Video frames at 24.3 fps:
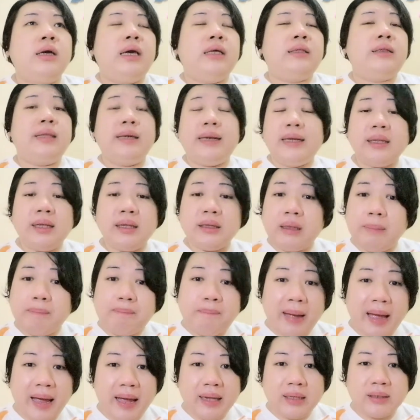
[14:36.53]
it really
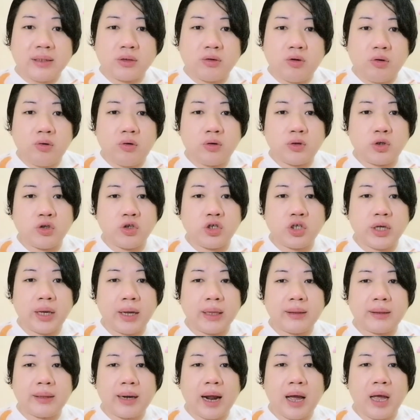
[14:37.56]
depends kung gusto niyo siya
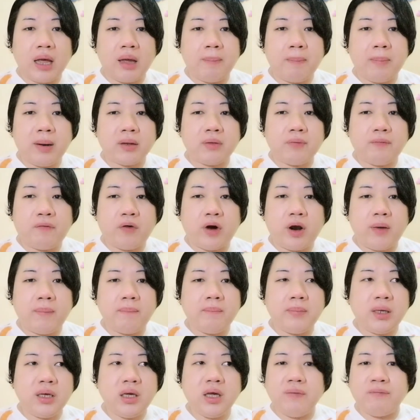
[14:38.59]
i-try, but for
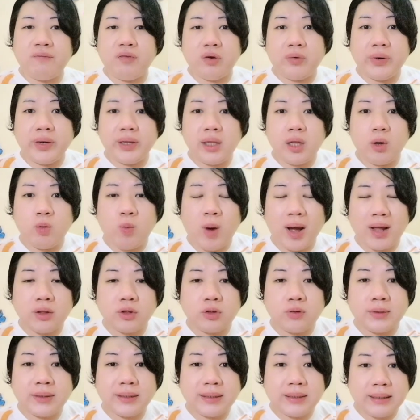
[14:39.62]
me, if you really
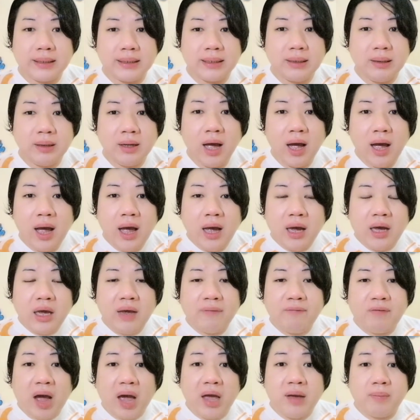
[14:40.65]
want to see
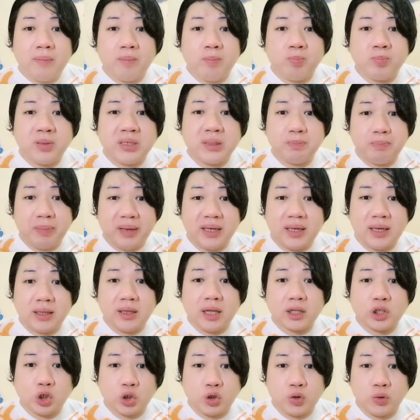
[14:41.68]
if I'm
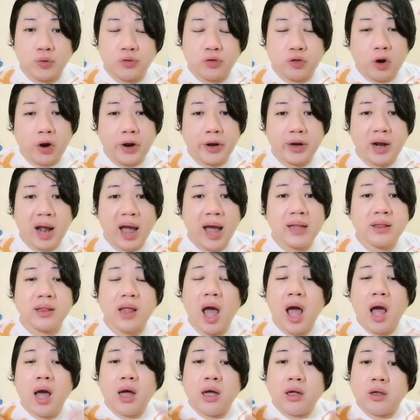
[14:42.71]
speaking the truth or
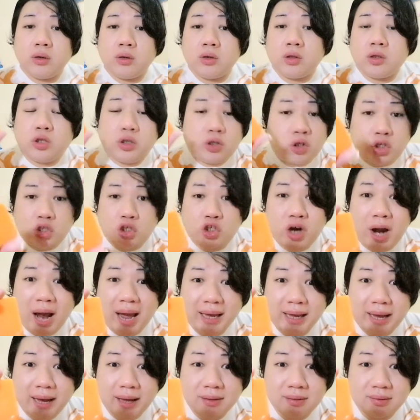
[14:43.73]
not,
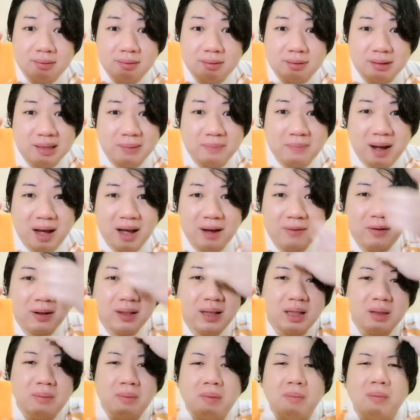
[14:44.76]
try it, di ba?
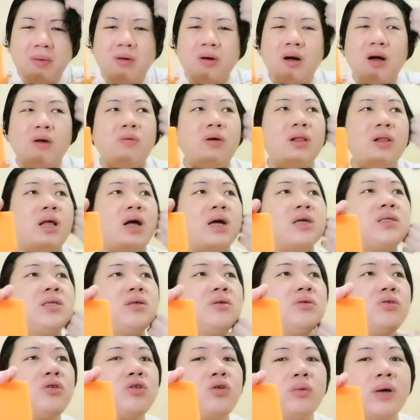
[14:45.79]
Wala naman mawawala.
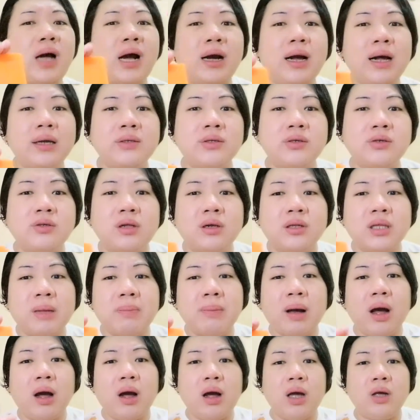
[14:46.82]
Siguro gagastos lang
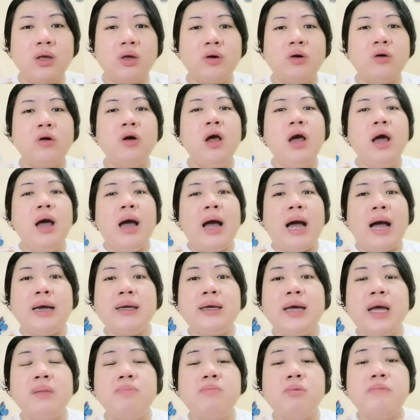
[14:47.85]
naman kayo.
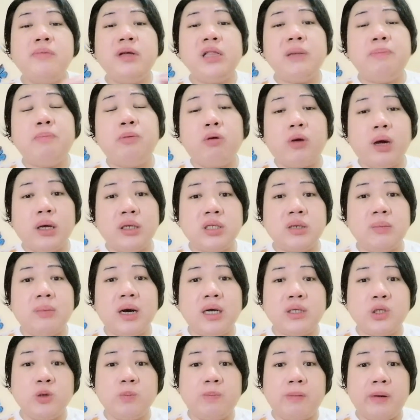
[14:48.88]
Again, bumili po kayo sa
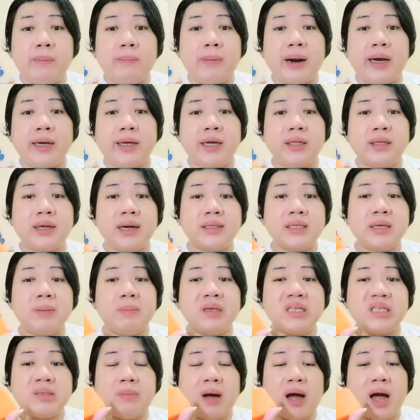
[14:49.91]
mga supermarket kasi
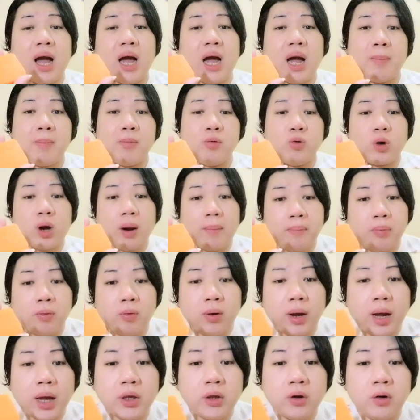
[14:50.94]
mas makakamura
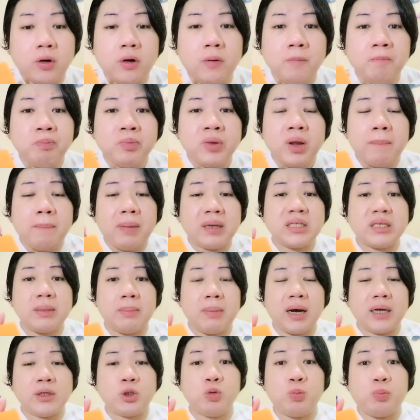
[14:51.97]
po kayo pag
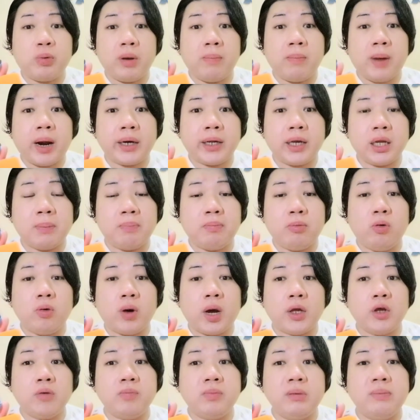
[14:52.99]
sa mga supermarket po
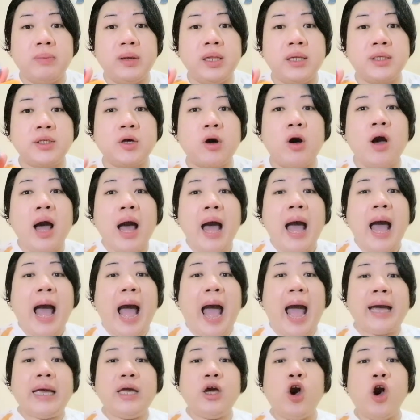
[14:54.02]
kayo bibili. So,
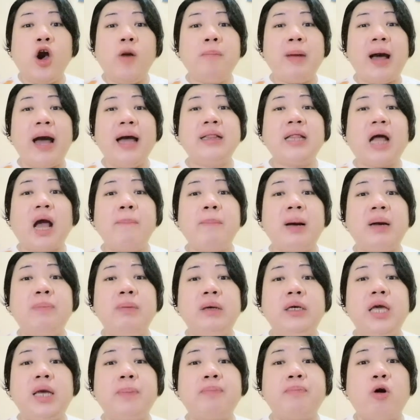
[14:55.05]
I hope
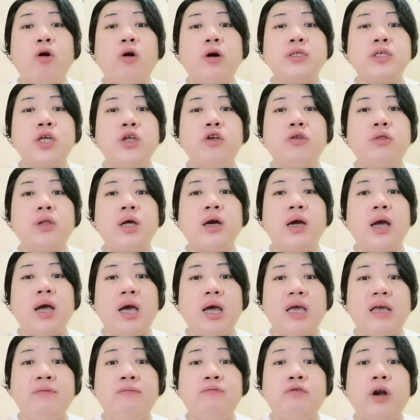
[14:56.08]
nakapagbigay po ako sa inyo ng
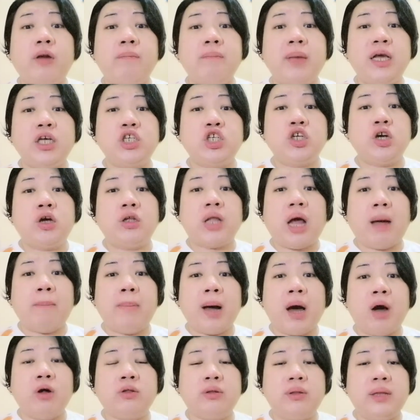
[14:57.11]
information
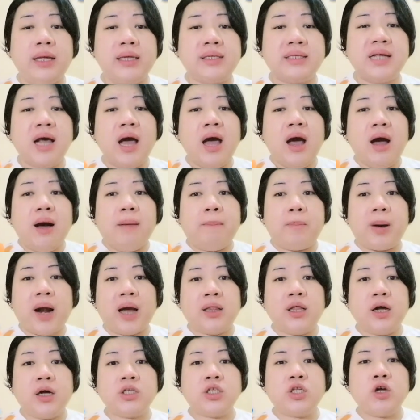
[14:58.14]
about this
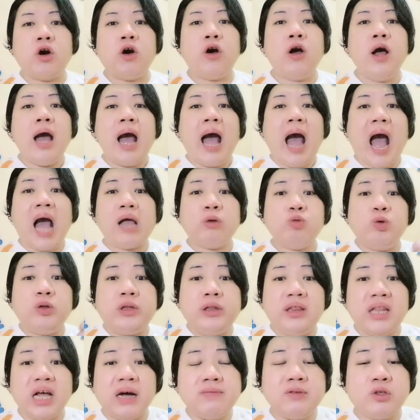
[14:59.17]
product. So, I
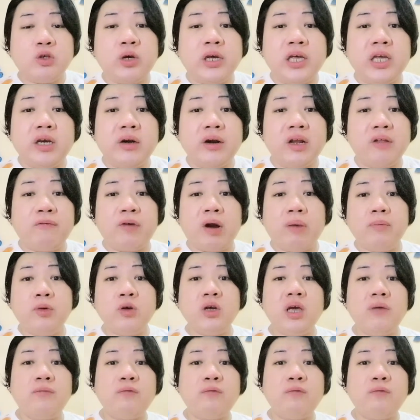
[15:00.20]
would love to hear it from you